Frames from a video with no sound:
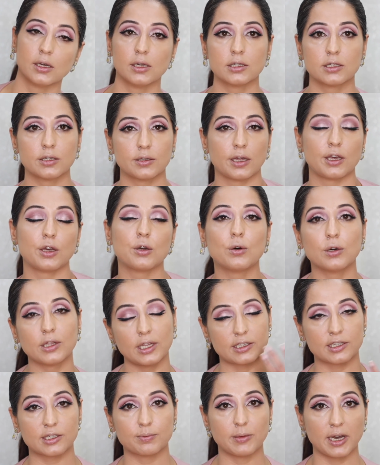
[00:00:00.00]
So there you go,
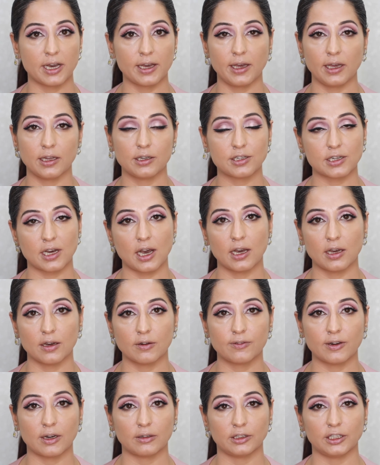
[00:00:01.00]
that's my
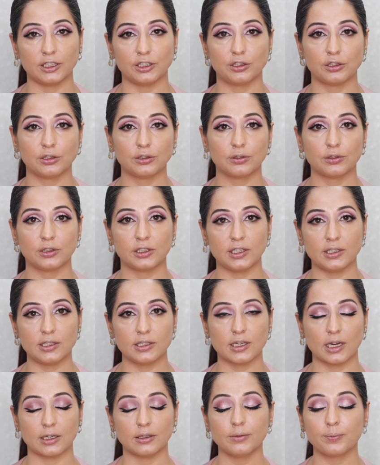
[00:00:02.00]
entire foundation routine
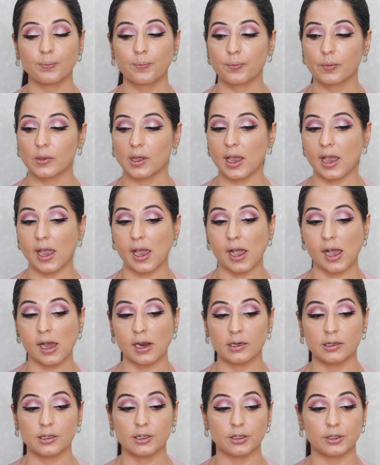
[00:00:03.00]
done.
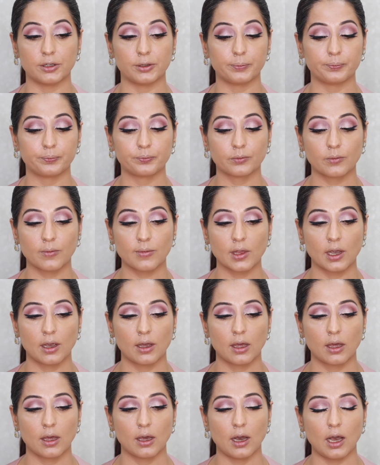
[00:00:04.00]
And
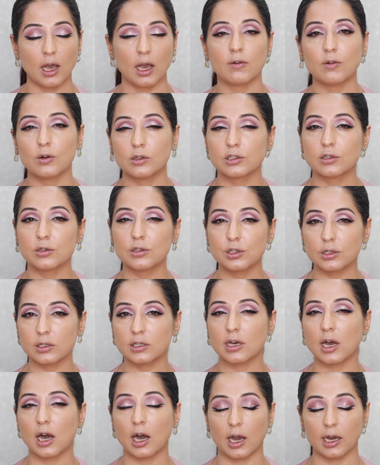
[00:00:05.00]
I have also
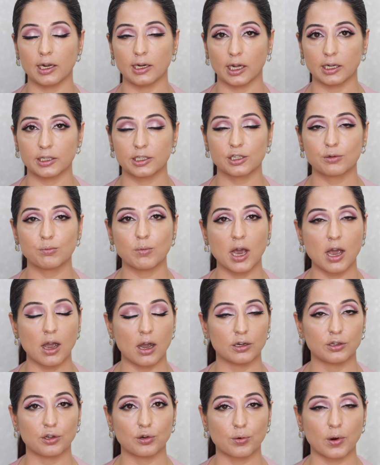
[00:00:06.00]
just highlighted my
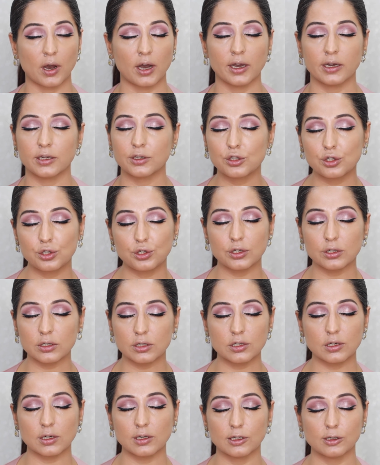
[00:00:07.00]
under eye
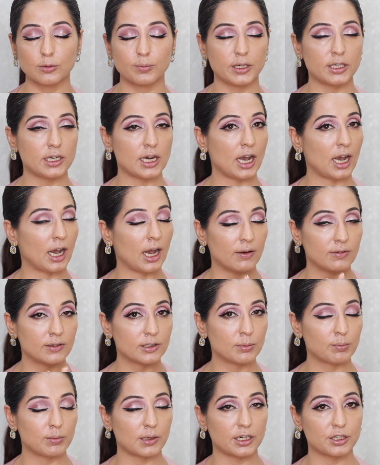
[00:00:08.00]
just a little bit. I
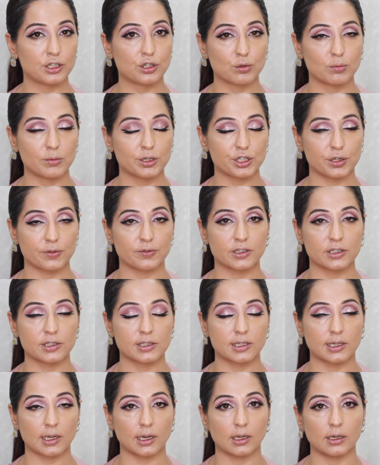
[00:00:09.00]
haven't applied too much of
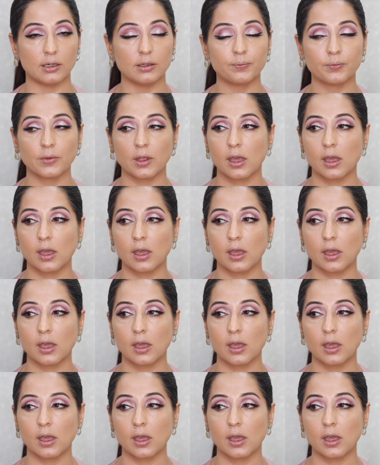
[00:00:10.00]
concealer.